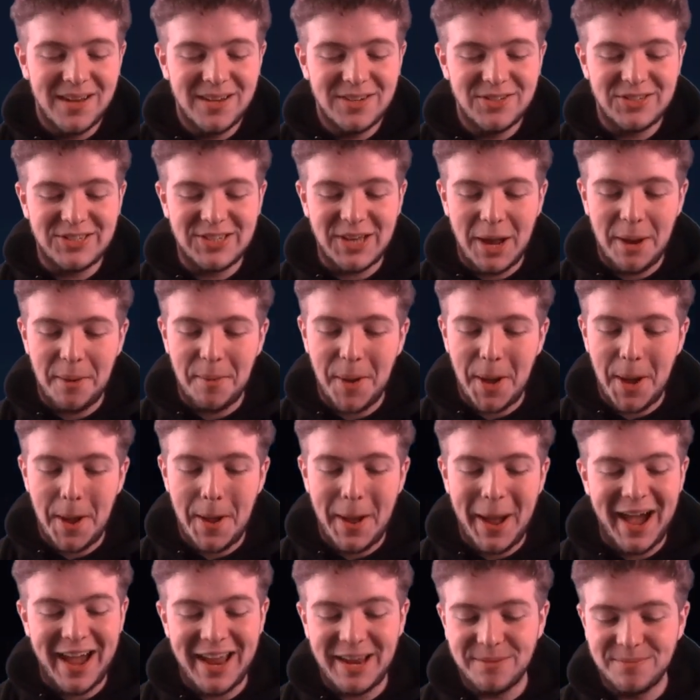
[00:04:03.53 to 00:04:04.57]
So,
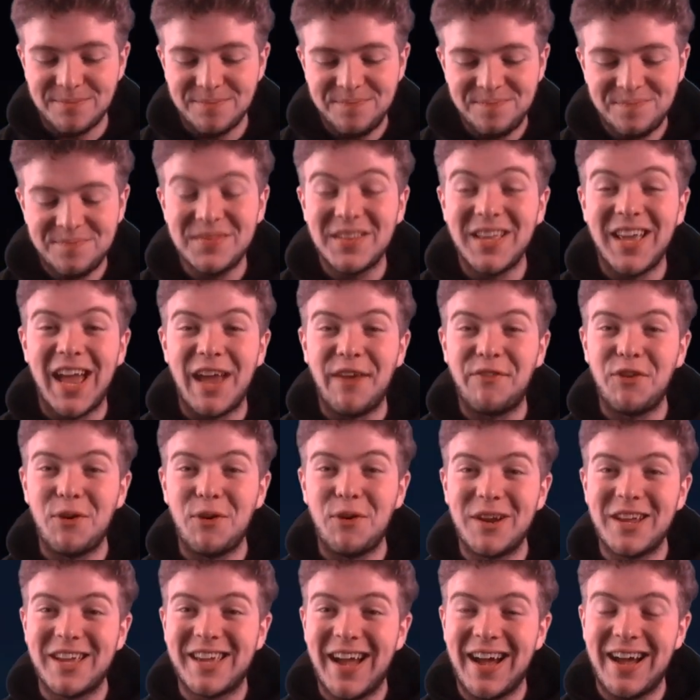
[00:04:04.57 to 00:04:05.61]
uh, hey, if you
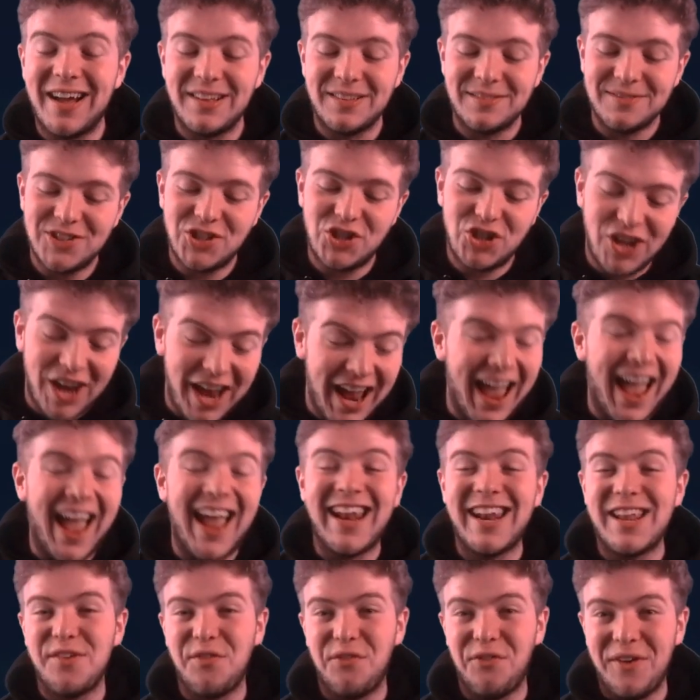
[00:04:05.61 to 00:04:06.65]
want to catch
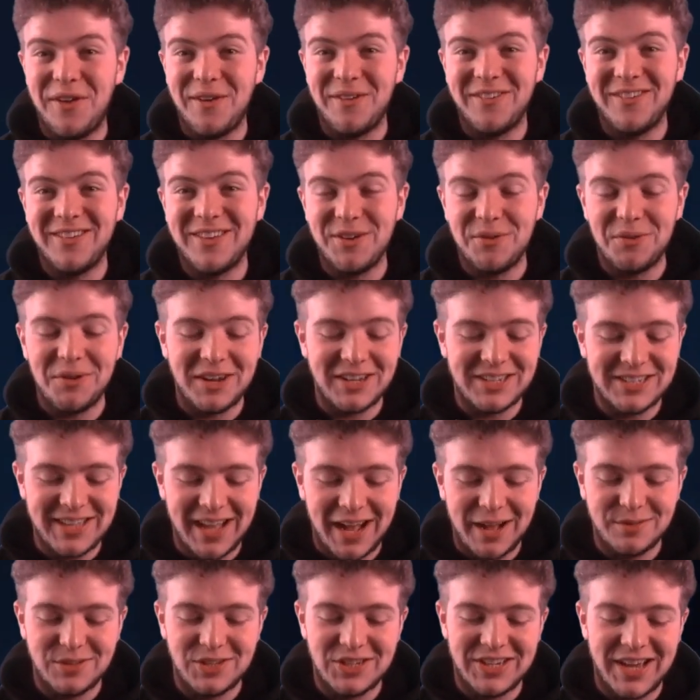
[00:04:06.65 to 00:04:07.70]
anything, you want to stay
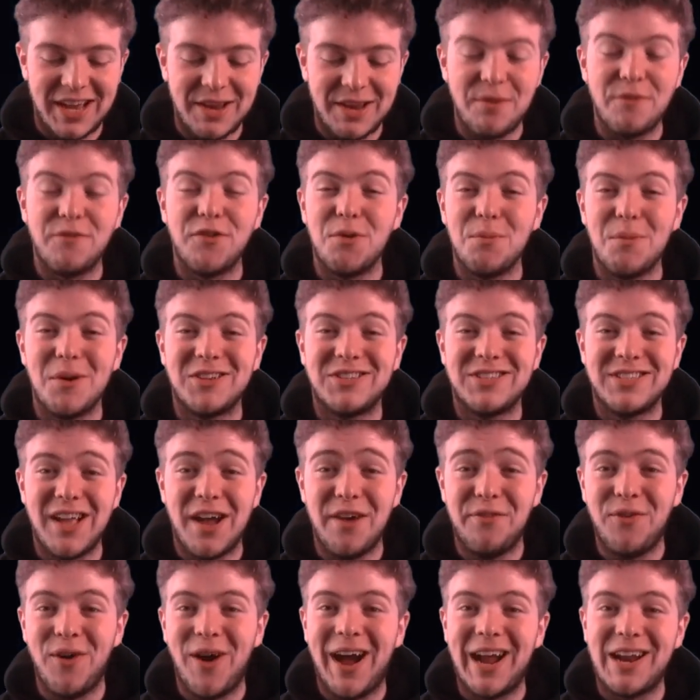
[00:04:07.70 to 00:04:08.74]
up to date with all my
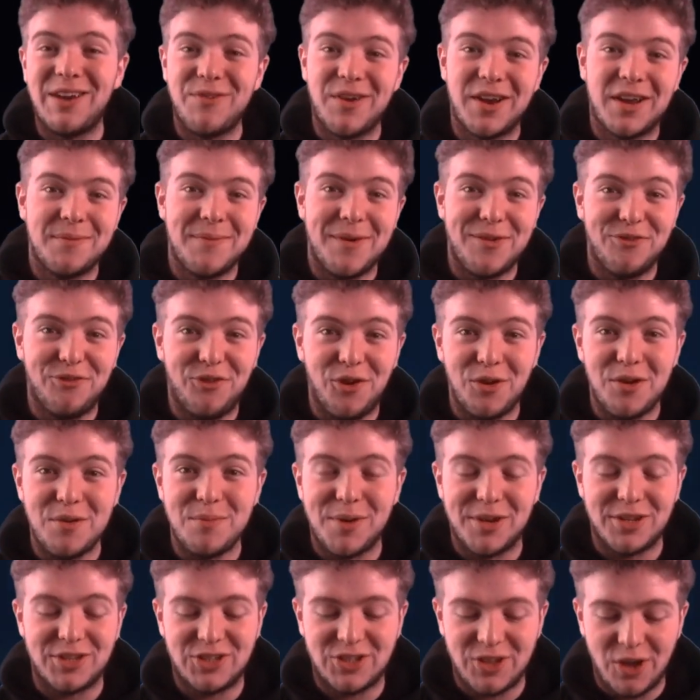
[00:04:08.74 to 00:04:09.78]
stuff, I highly recommend following
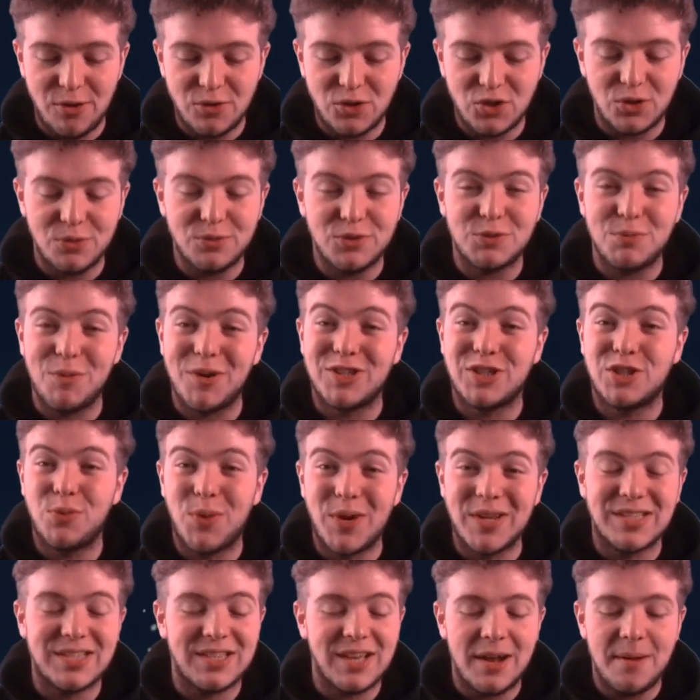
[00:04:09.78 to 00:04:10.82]
my socials, my
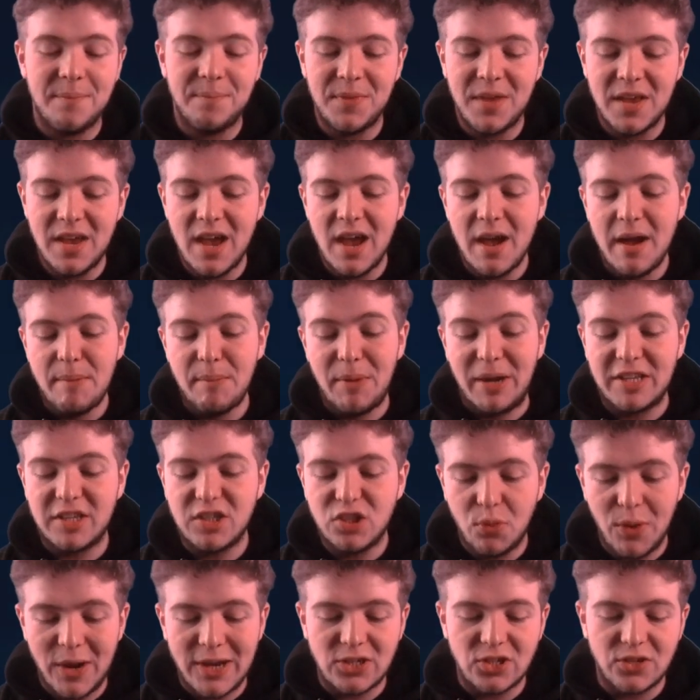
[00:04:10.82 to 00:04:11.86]
Twitter, my
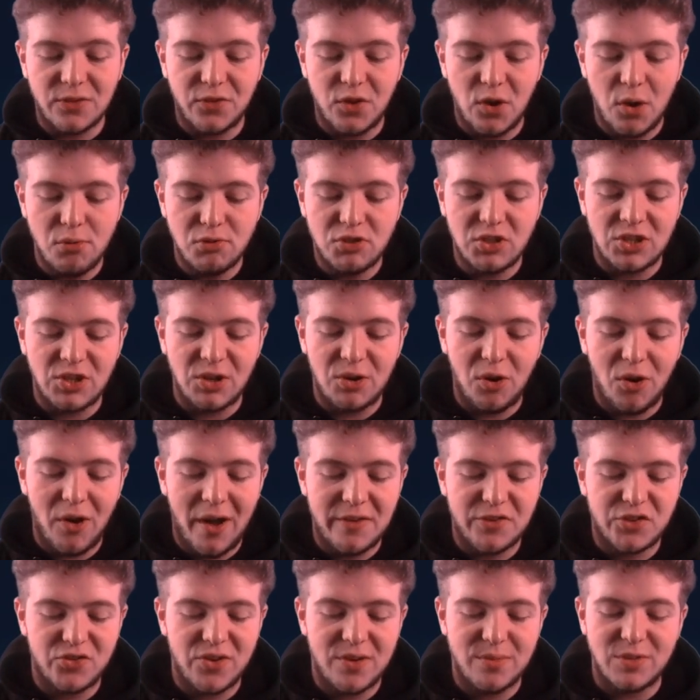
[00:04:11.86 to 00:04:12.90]
Twitch, of course. I do live
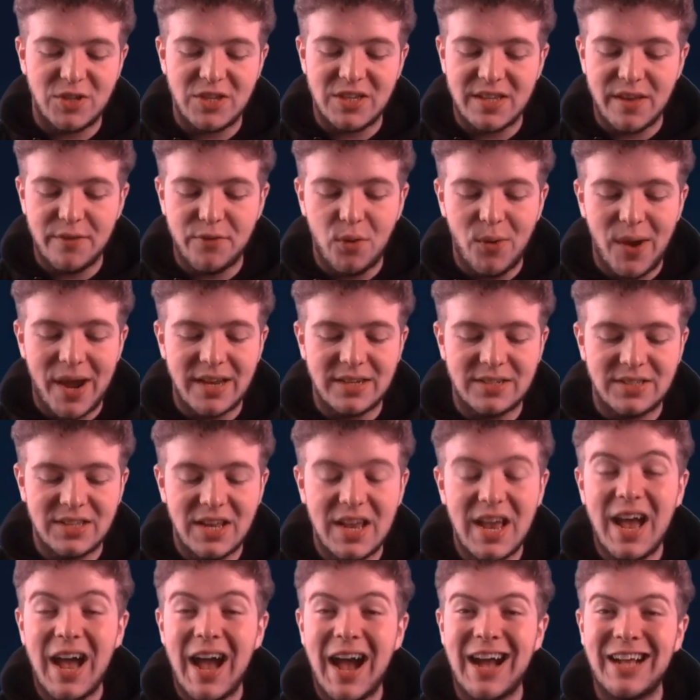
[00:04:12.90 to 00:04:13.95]
streams and giveaways.
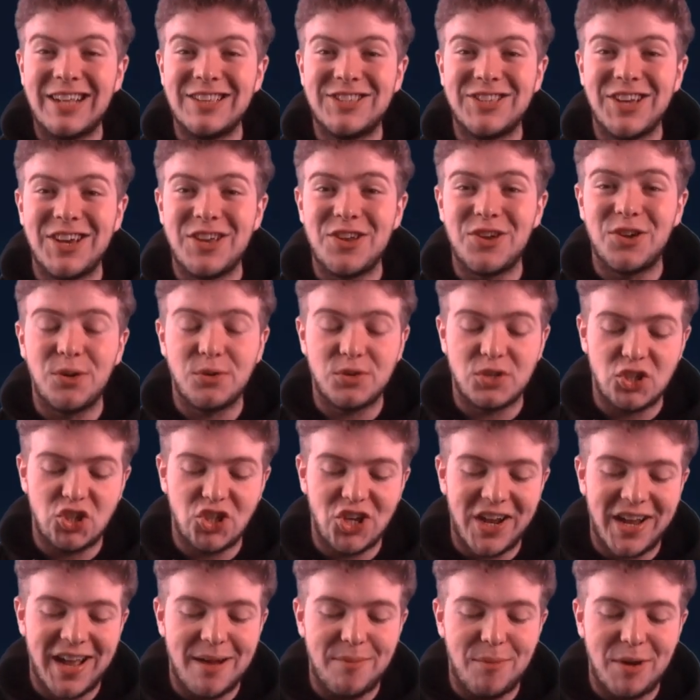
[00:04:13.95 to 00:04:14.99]
And uh, you can also
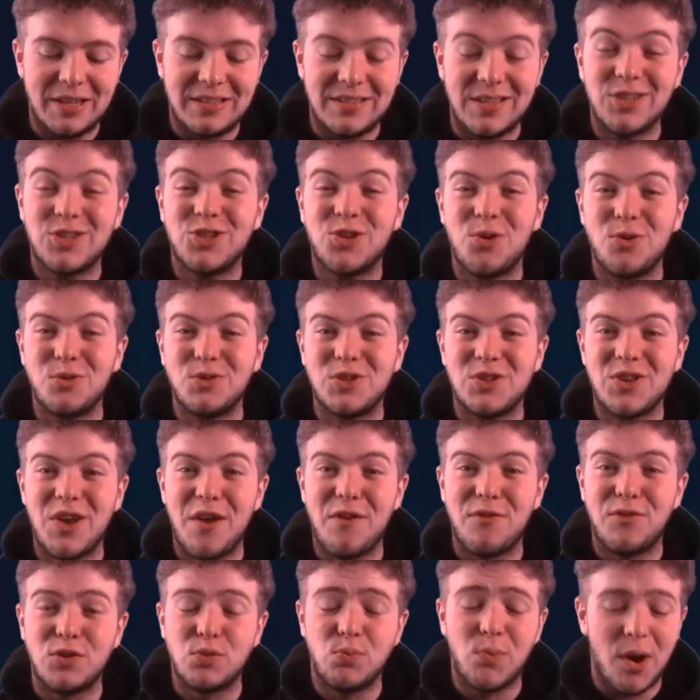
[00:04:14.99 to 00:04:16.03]
check out my Discord
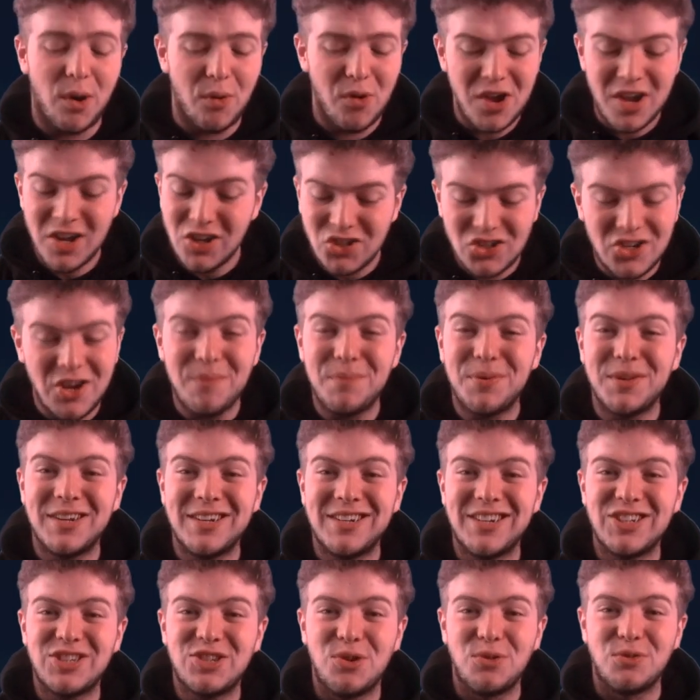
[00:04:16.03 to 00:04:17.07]
server as well. Jump in the
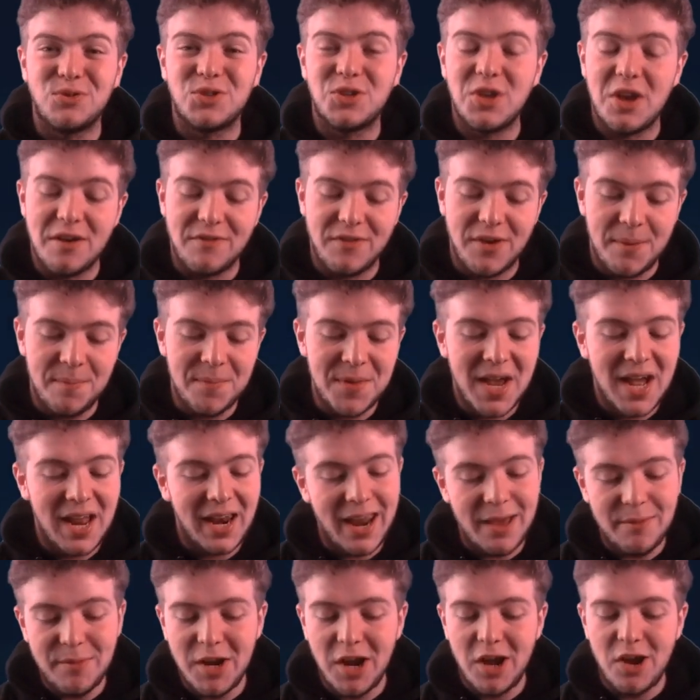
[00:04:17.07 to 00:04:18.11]
Discord server.
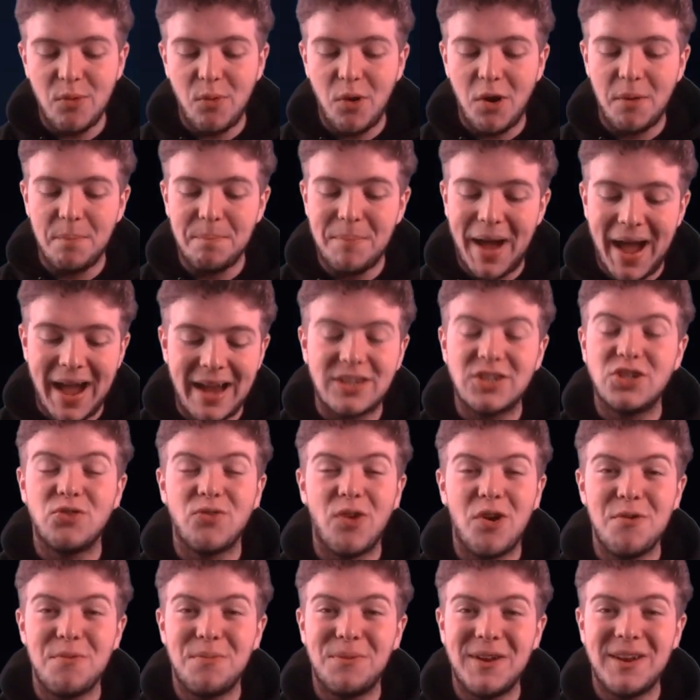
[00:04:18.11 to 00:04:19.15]
Let me know what packs you're
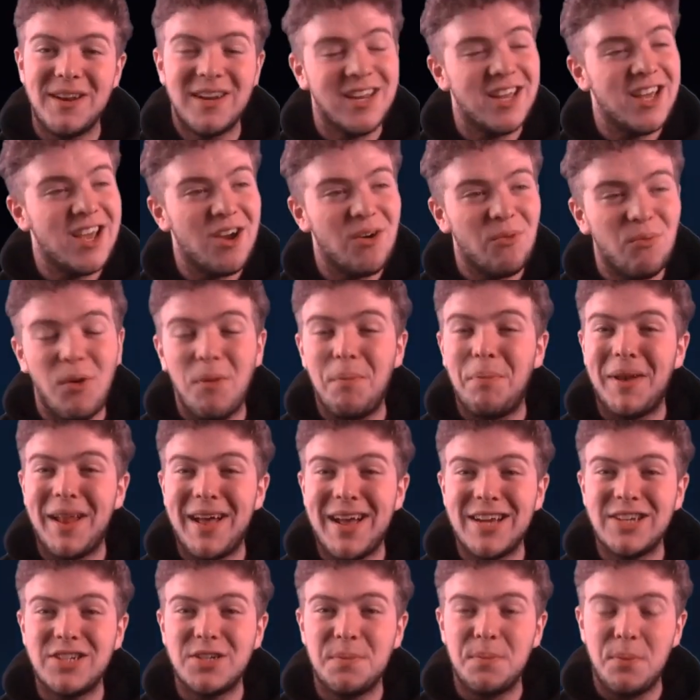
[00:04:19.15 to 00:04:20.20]
opening, what
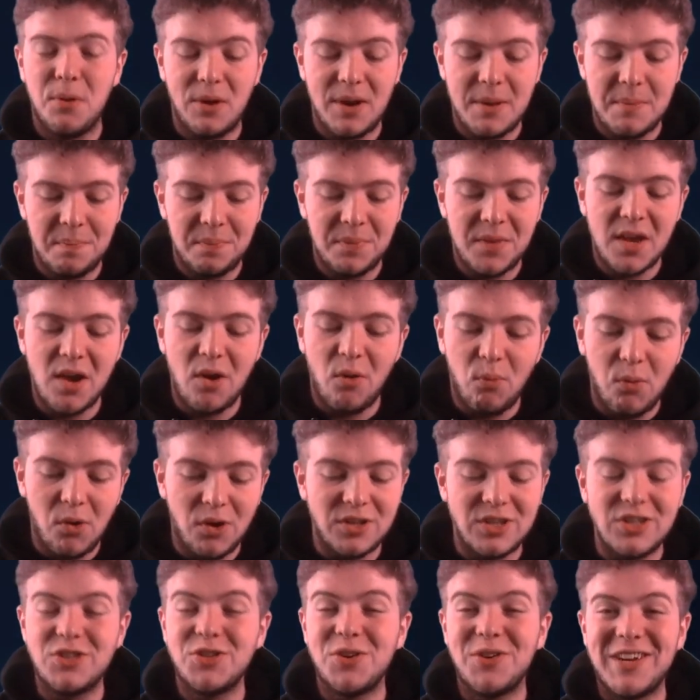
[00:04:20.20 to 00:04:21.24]
players you're pulling, what
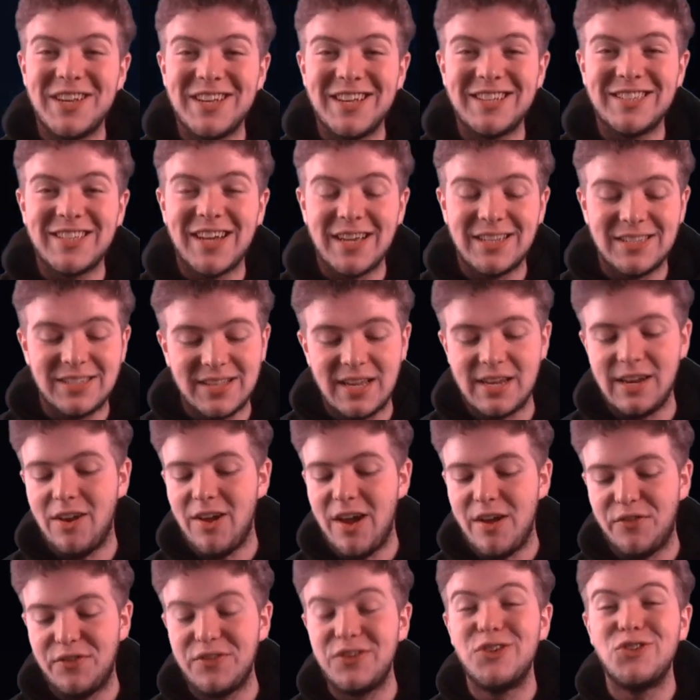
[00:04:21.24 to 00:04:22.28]
you're doing in your day-to-day -day
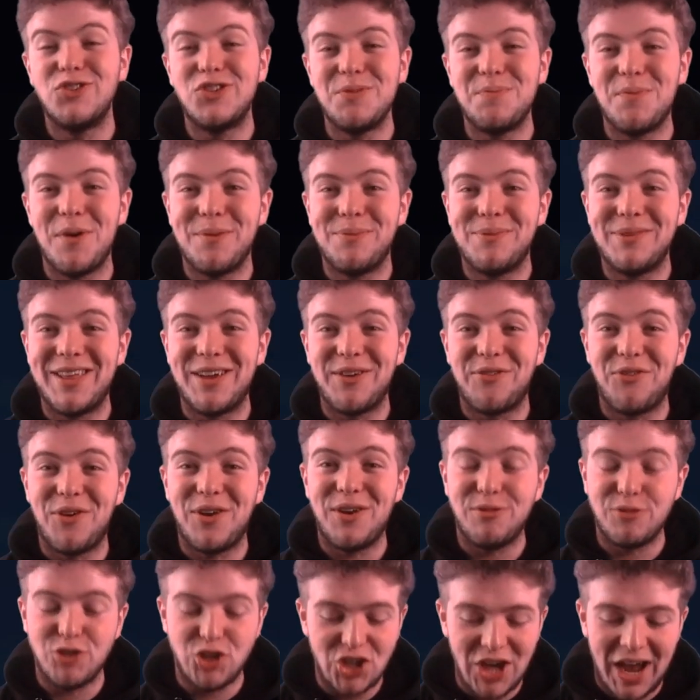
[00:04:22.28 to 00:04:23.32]
life. I usually pop in there for a
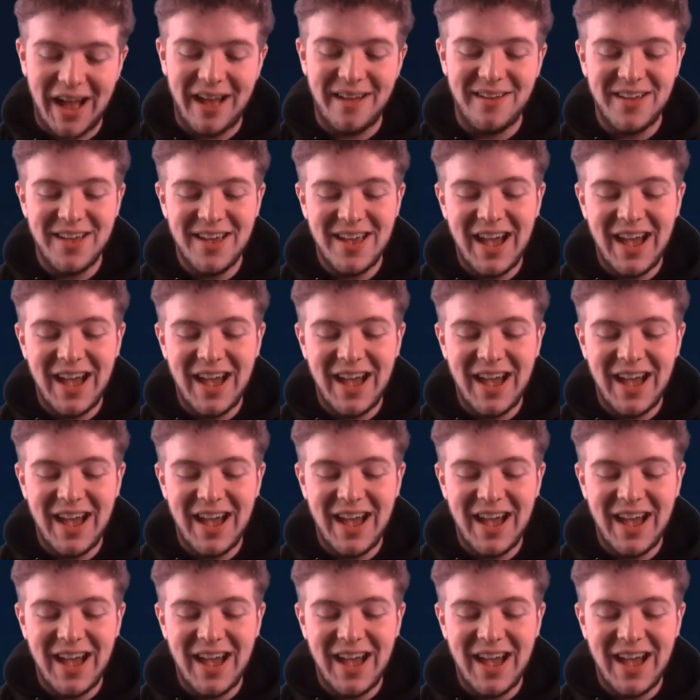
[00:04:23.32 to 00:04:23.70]
little chat.